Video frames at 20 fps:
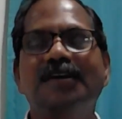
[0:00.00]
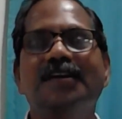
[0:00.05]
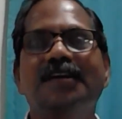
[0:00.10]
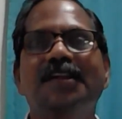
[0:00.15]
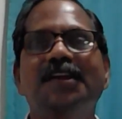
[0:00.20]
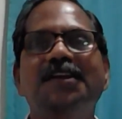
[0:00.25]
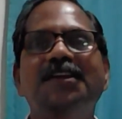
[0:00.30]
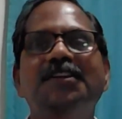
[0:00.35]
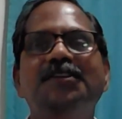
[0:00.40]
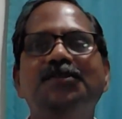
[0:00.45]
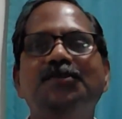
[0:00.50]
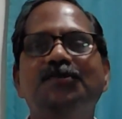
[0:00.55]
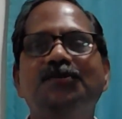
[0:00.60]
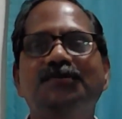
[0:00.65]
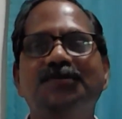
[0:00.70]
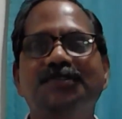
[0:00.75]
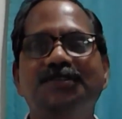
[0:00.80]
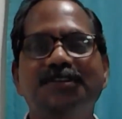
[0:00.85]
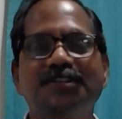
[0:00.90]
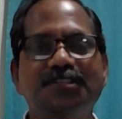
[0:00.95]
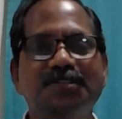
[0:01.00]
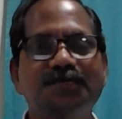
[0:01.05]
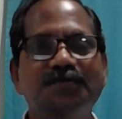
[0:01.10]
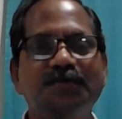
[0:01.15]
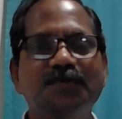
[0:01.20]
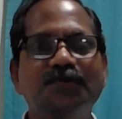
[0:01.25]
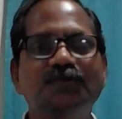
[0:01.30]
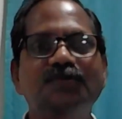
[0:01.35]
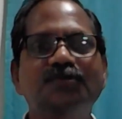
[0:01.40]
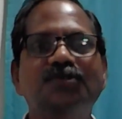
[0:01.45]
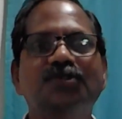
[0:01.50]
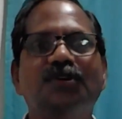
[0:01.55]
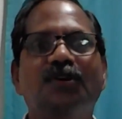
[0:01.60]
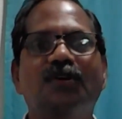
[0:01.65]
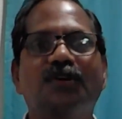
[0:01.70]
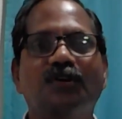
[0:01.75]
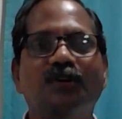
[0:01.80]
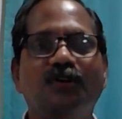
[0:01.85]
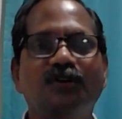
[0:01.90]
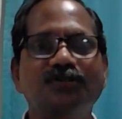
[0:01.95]
leading to disputes
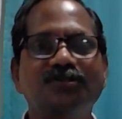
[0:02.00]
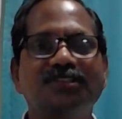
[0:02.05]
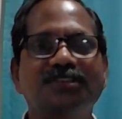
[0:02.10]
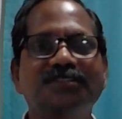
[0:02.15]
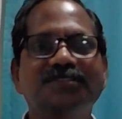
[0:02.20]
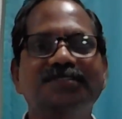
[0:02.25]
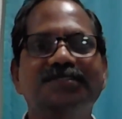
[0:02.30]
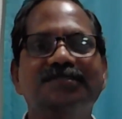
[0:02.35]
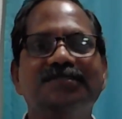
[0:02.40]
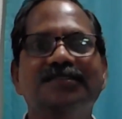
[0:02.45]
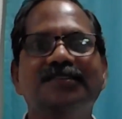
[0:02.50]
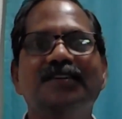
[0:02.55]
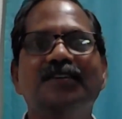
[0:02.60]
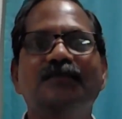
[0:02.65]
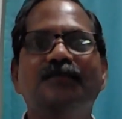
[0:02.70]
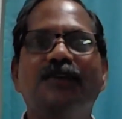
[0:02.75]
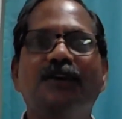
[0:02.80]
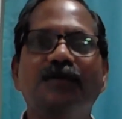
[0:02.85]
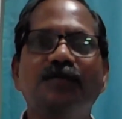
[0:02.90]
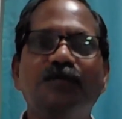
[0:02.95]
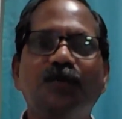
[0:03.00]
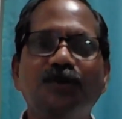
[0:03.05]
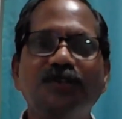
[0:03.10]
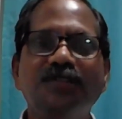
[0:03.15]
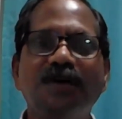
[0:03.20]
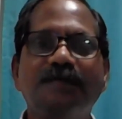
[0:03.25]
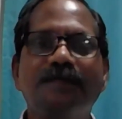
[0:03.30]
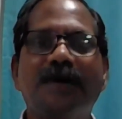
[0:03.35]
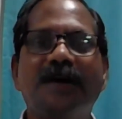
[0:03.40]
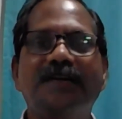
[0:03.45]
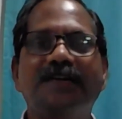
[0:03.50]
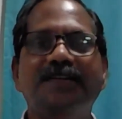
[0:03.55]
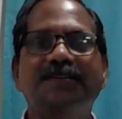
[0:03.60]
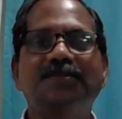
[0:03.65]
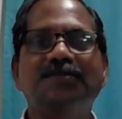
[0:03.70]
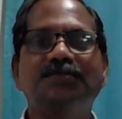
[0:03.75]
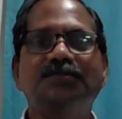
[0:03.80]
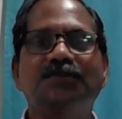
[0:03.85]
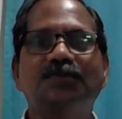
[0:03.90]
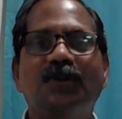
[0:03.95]
or losses for both the
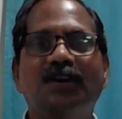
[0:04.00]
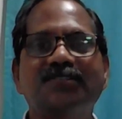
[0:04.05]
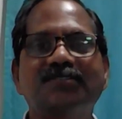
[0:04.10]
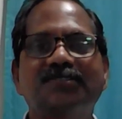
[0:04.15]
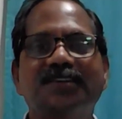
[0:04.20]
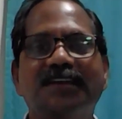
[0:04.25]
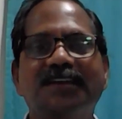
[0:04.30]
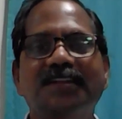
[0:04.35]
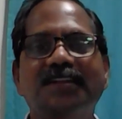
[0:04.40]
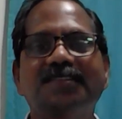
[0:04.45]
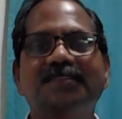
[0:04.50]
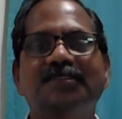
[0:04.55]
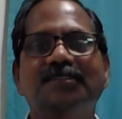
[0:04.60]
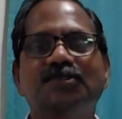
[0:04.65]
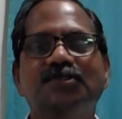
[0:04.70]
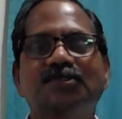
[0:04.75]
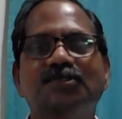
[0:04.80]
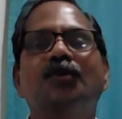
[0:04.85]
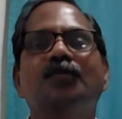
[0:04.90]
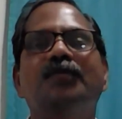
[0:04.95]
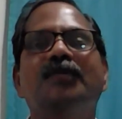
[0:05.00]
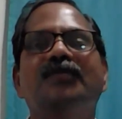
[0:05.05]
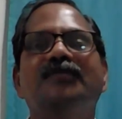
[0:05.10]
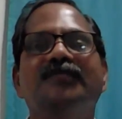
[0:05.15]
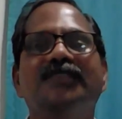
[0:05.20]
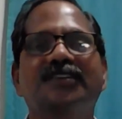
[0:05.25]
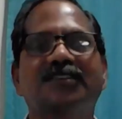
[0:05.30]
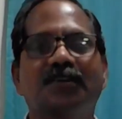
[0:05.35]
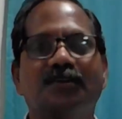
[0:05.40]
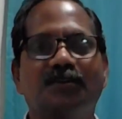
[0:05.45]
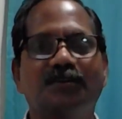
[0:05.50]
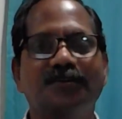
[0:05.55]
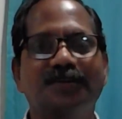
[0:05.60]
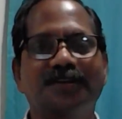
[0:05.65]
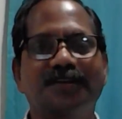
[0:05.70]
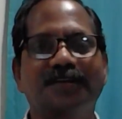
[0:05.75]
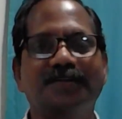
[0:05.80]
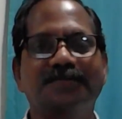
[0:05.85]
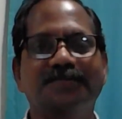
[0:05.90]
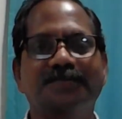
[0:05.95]
parties who are signing the scope of work
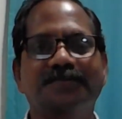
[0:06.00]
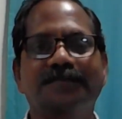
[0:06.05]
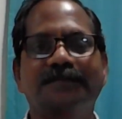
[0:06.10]
contract.